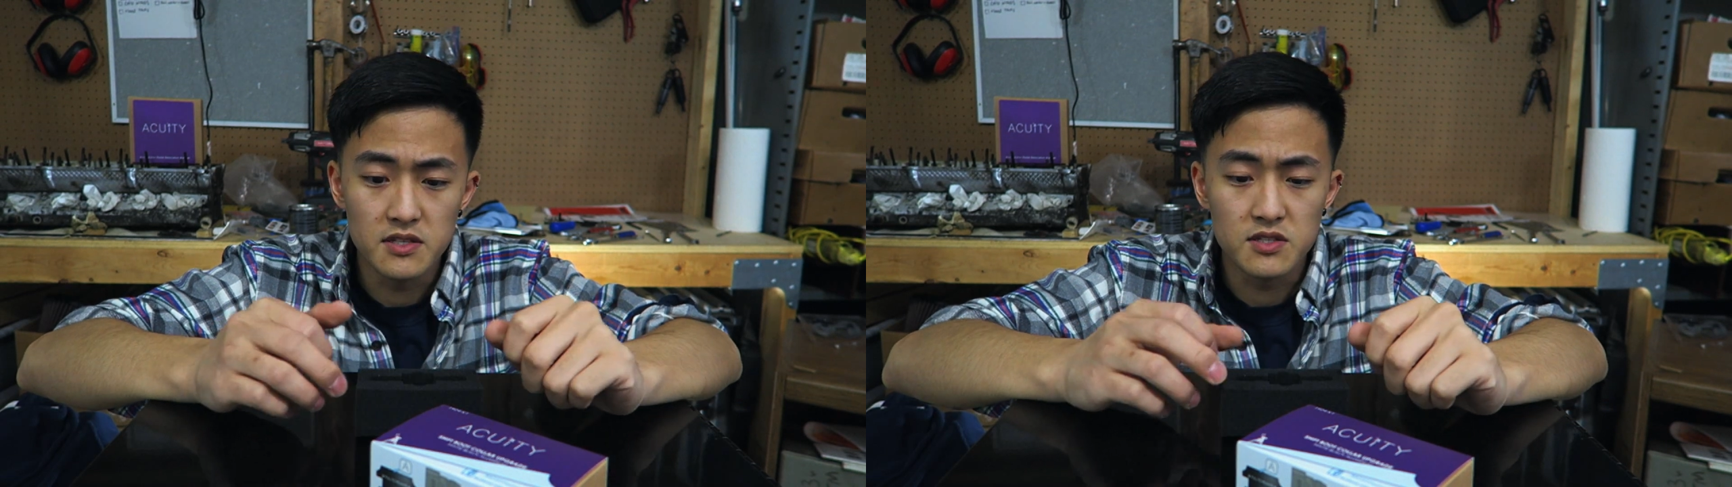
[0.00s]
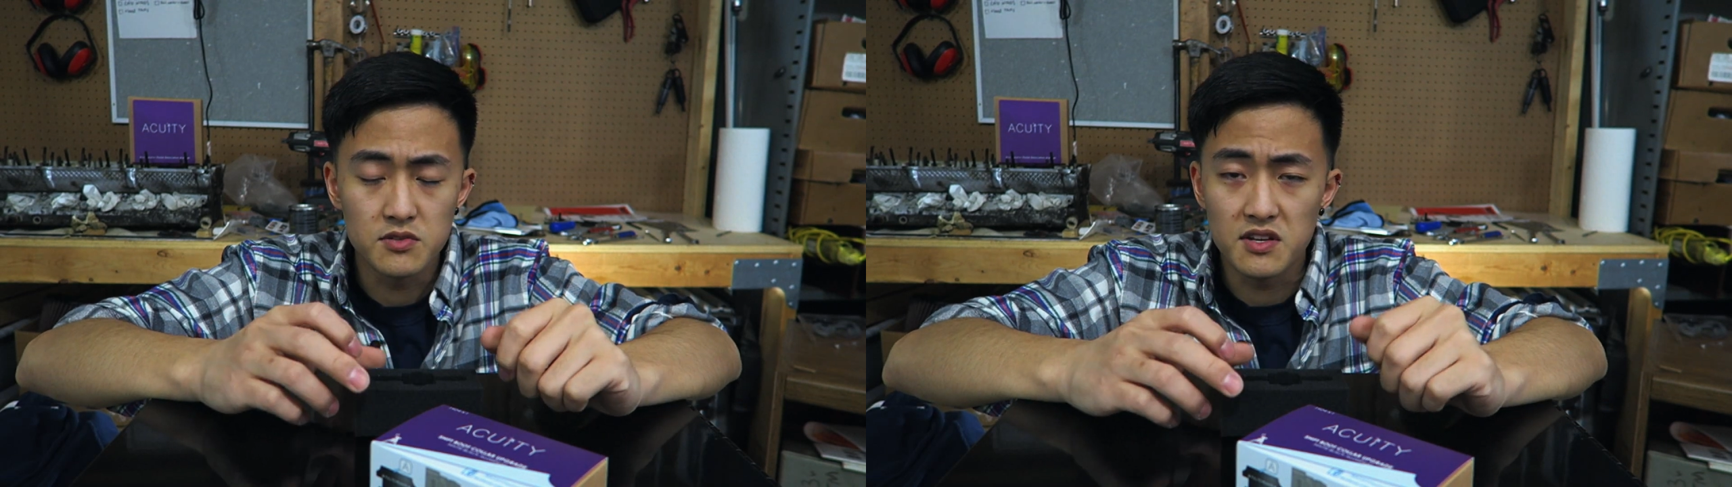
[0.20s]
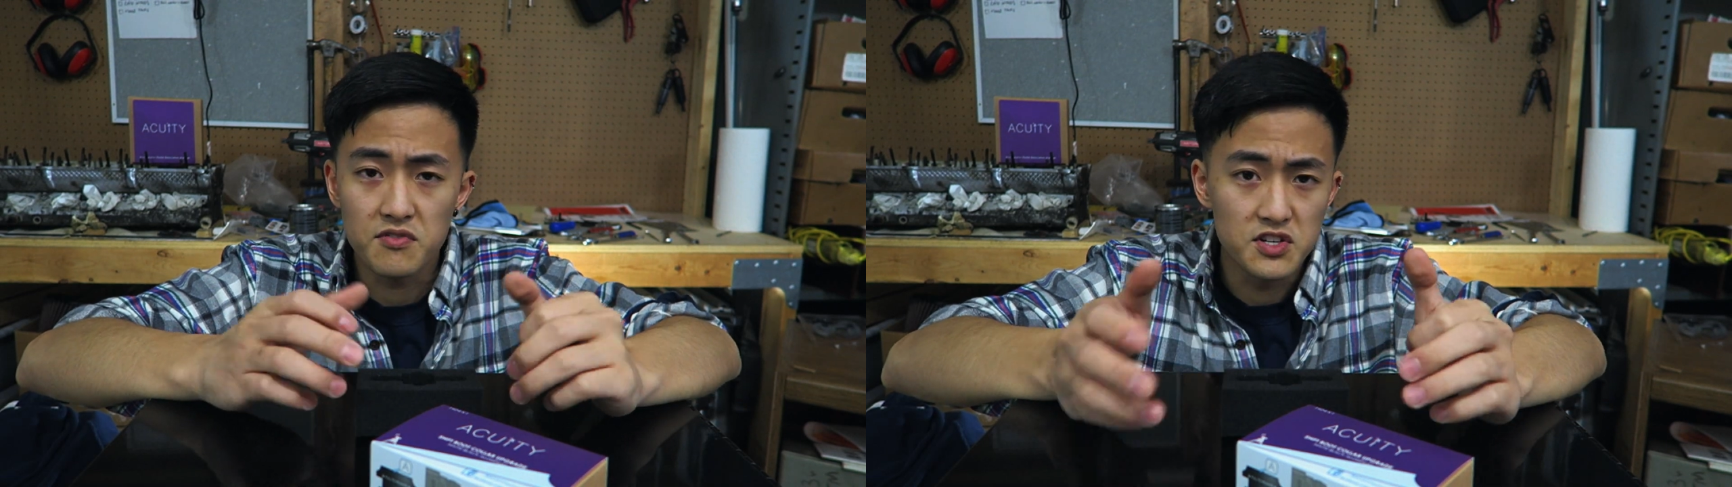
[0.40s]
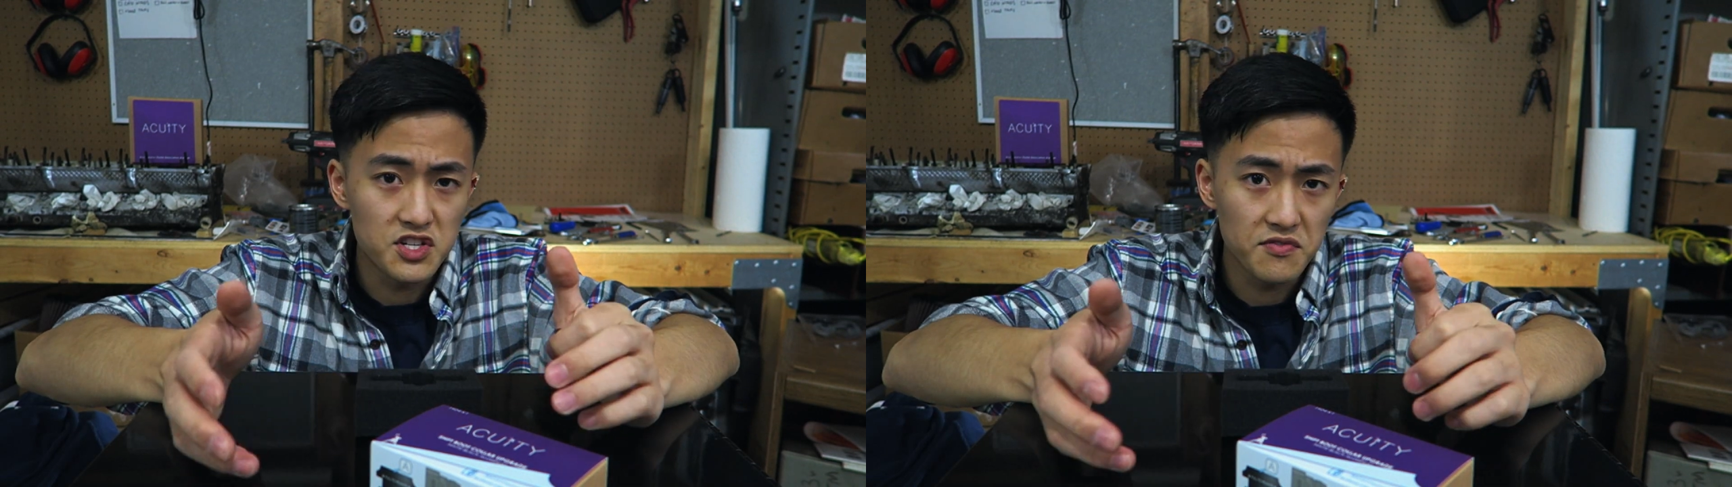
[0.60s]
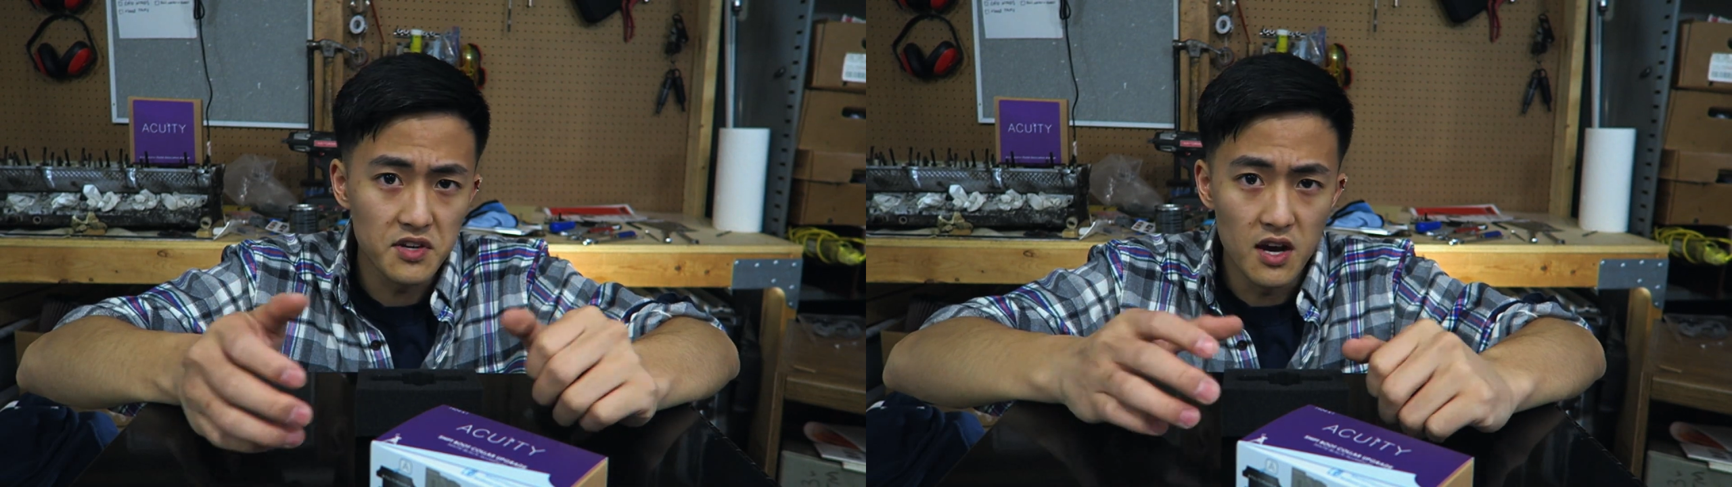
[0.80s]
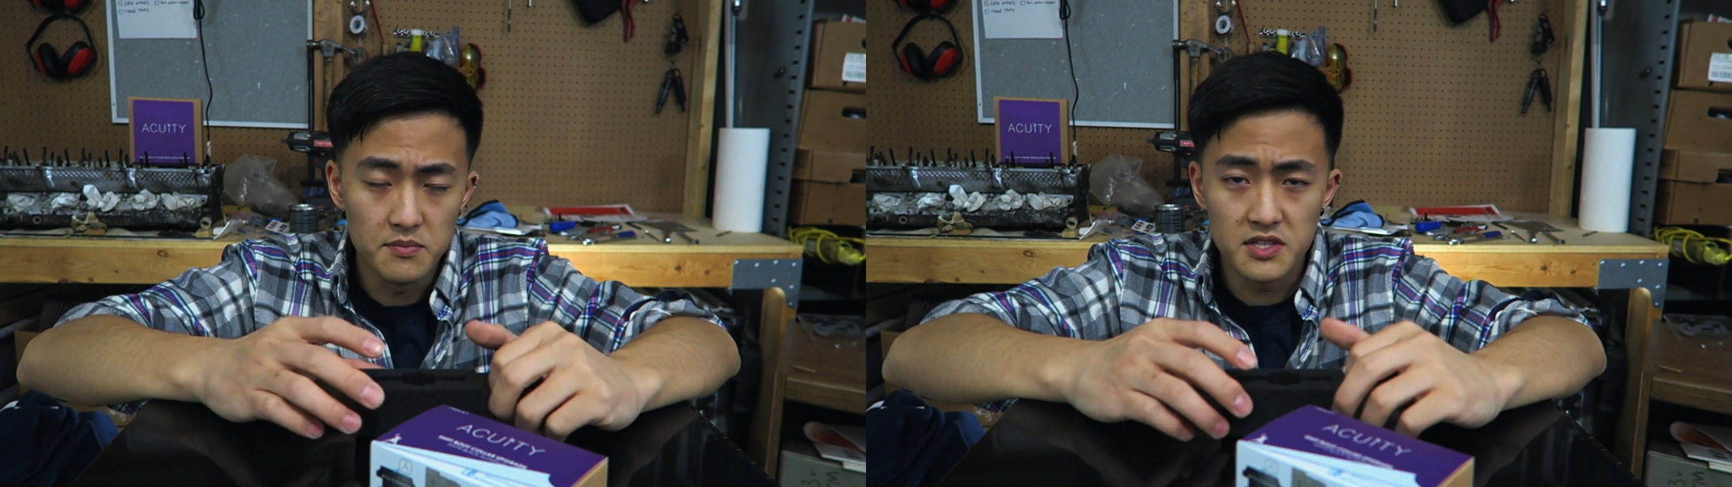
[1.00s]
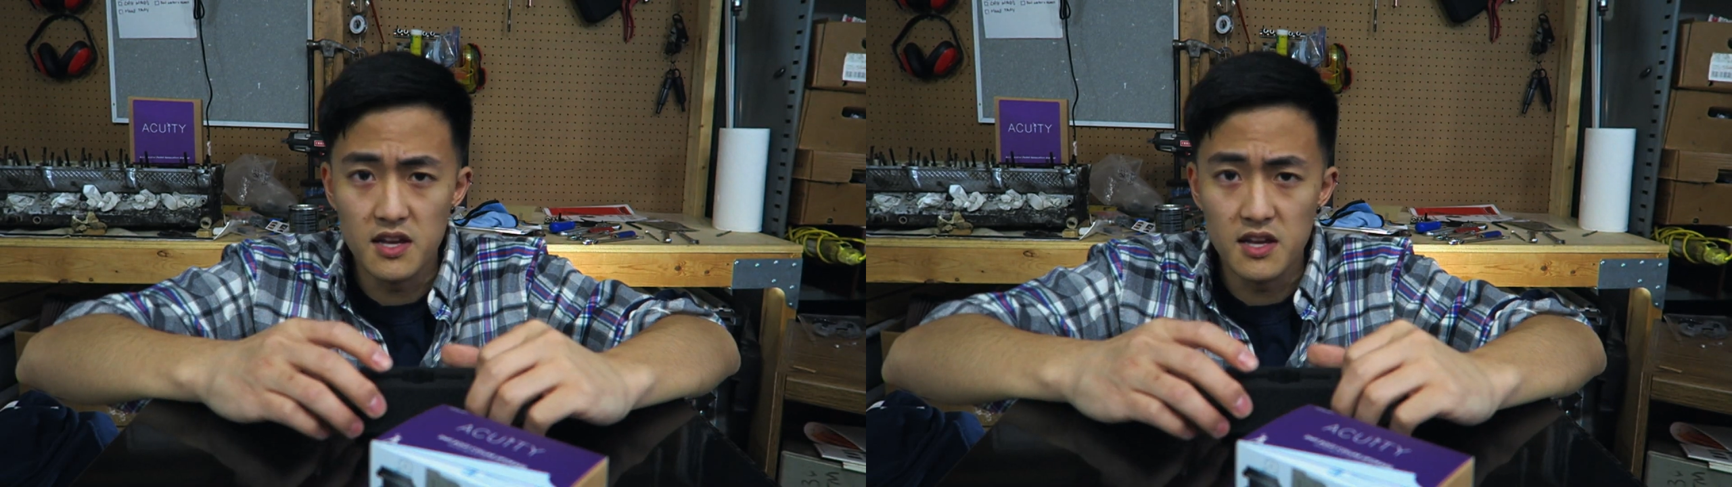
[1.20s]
it to different shift knobs